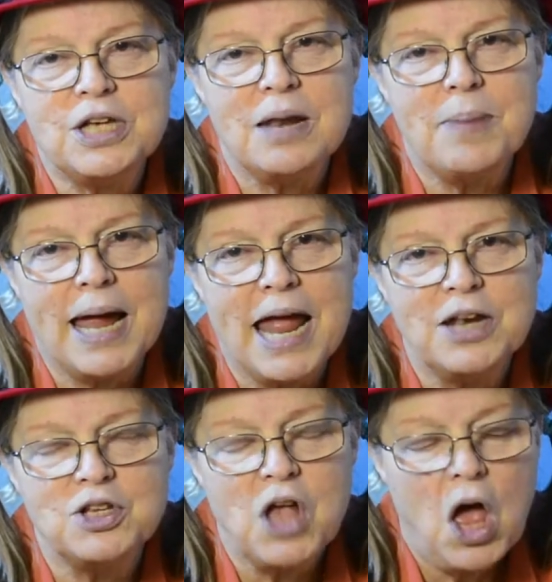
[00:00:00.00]
had my
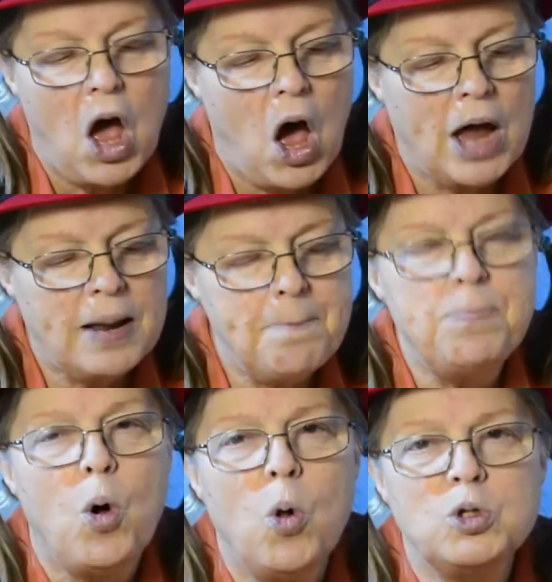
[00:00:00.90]
hand on a
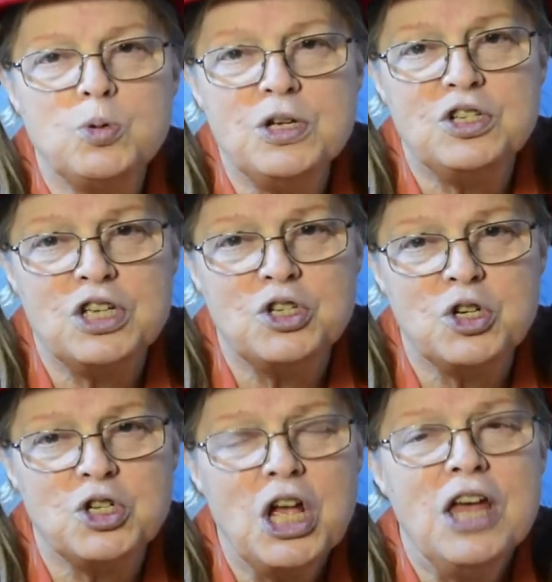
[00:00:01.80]
poultry
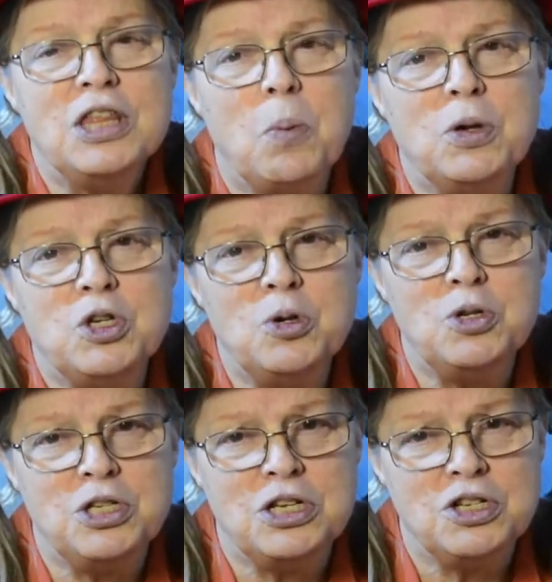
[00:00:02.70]
scissors that was
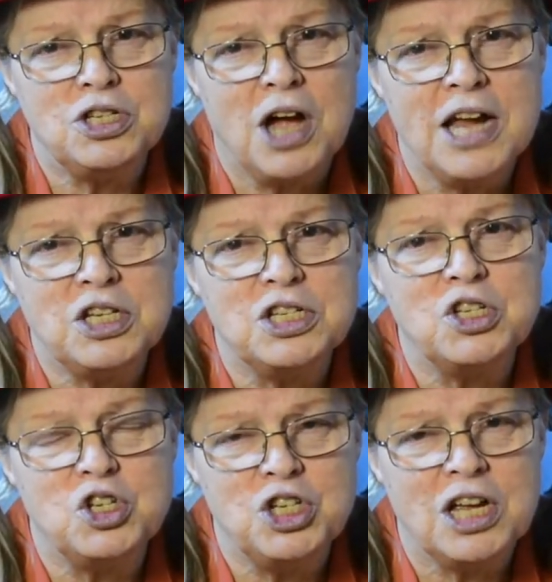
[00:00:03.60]
used in
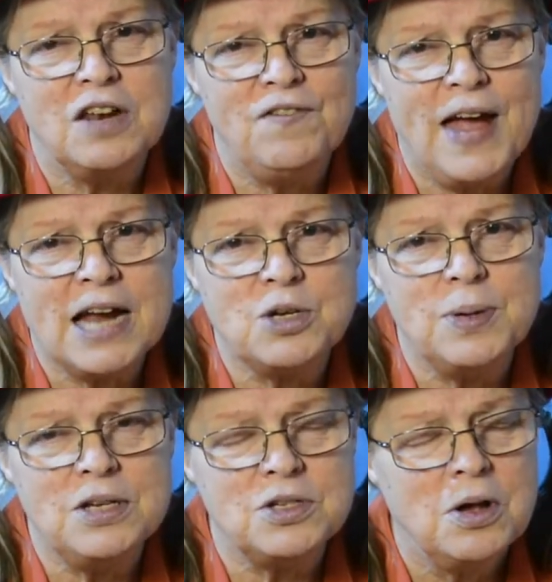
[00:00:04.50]
Tyson's chicken
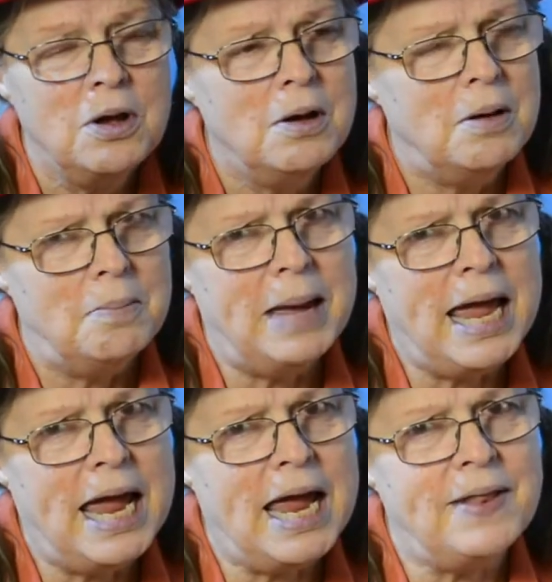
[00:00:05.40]
factories.
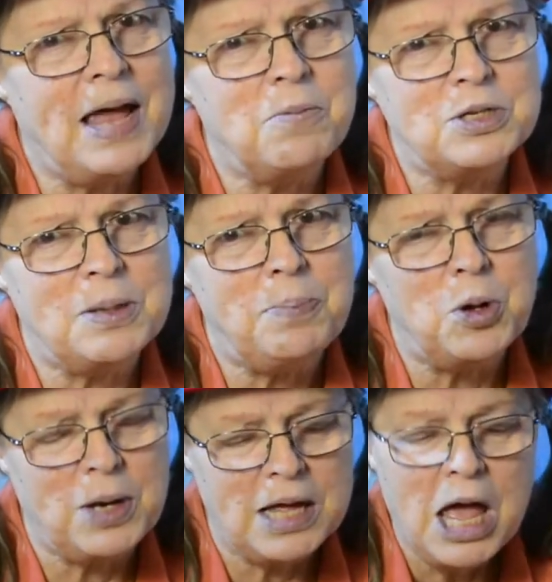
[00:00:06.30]
Man, that was a
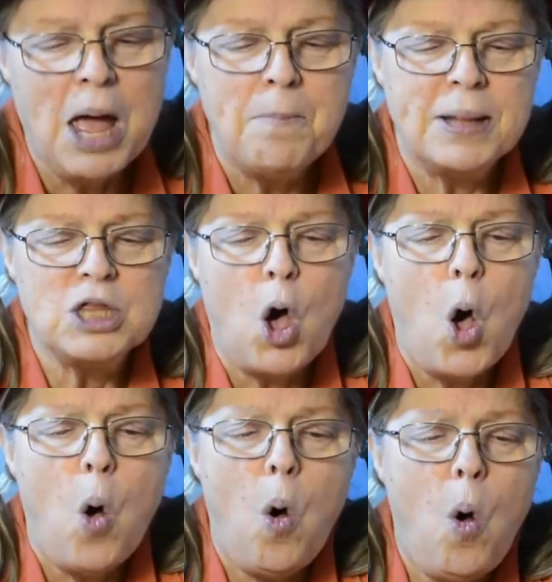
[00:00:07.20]
beauty. But the
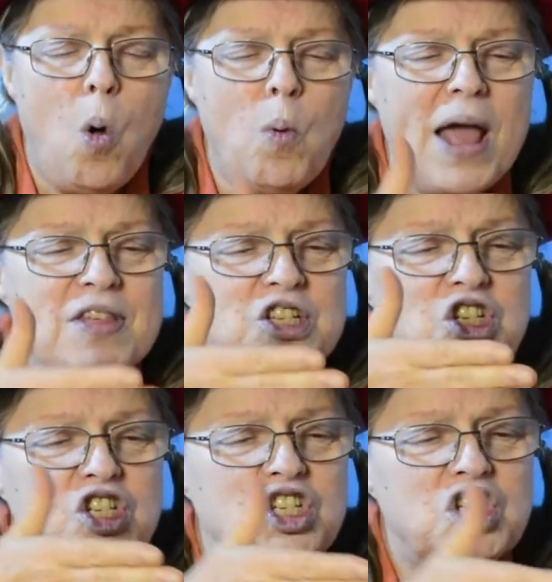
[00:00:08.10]
whole way the
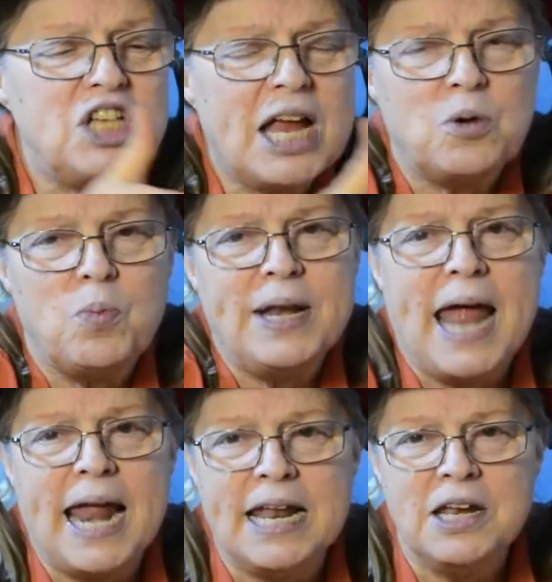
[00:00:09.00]
set went
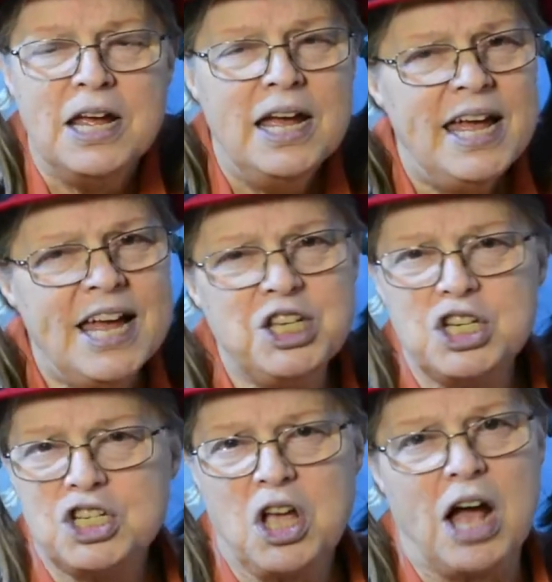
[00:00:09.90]
at it, it
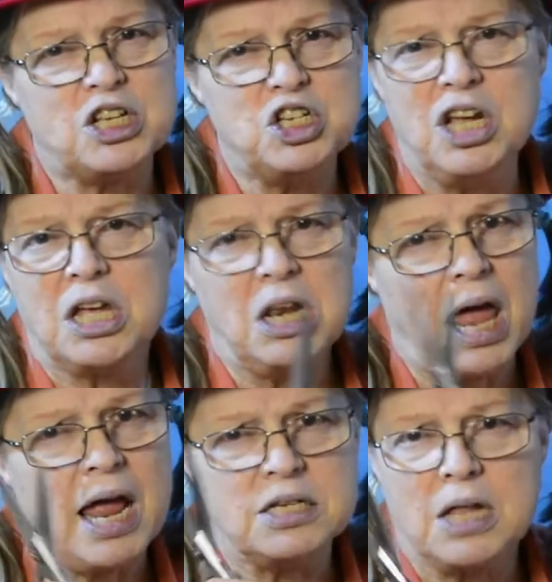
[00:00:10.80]
just cut chicken
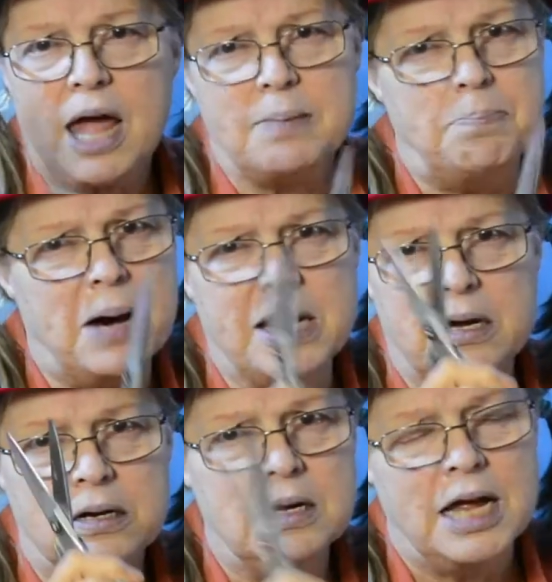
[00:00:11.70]
legs like
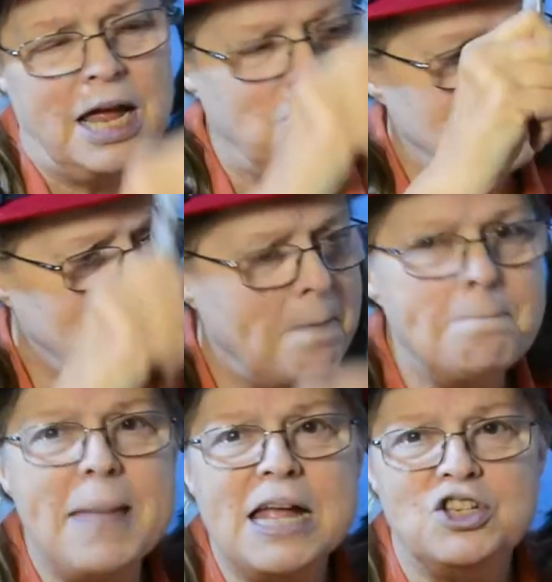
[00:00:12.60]
butter. It was
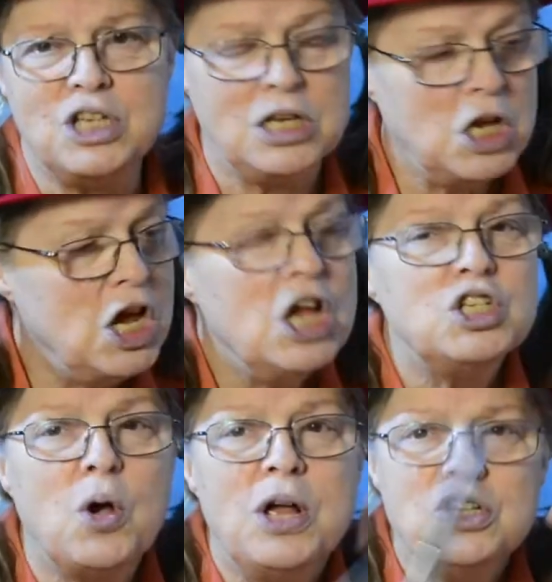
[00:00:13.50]
amazing.
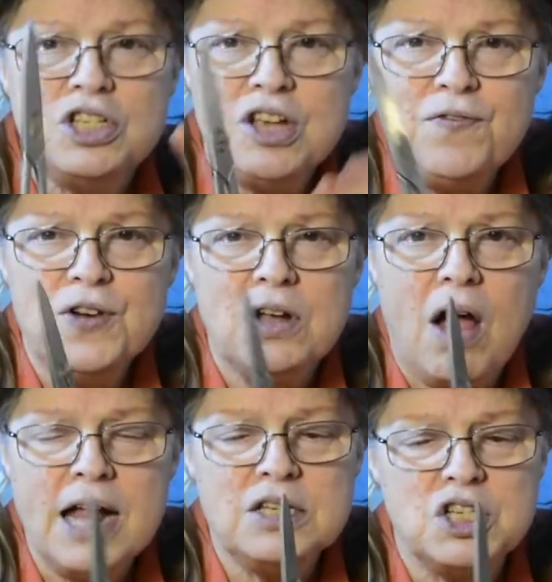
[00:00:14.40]
So different
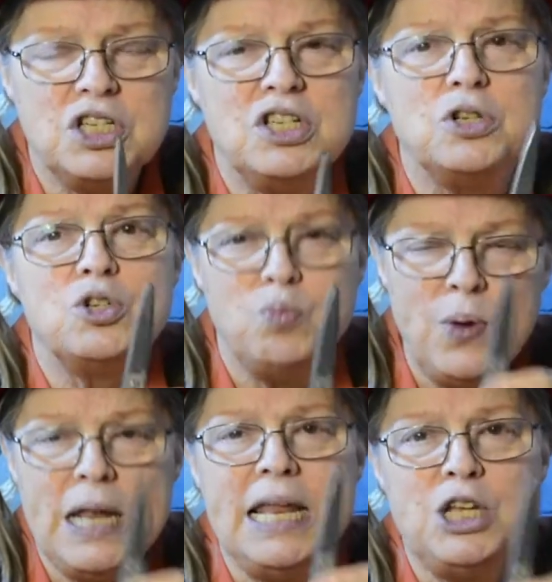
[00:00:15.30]
kinds of scissors
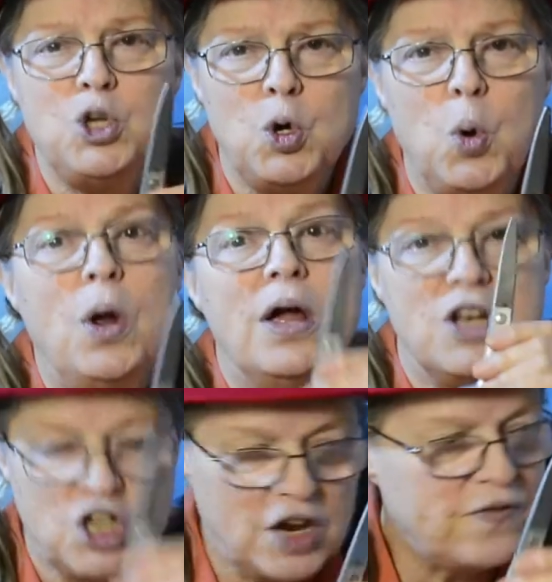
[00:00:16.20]
really do
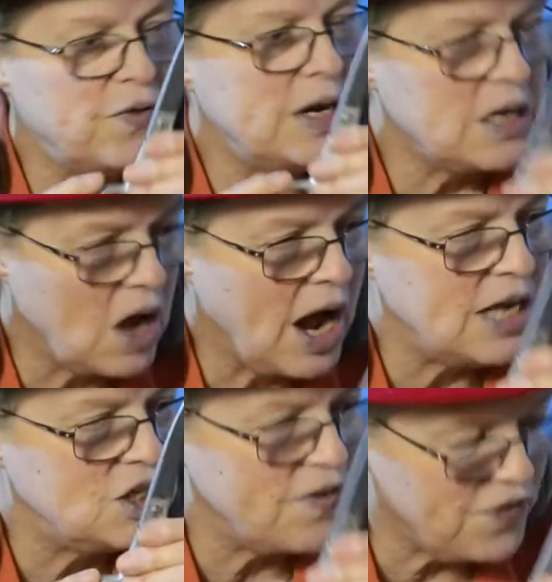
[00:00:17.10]
different kinds of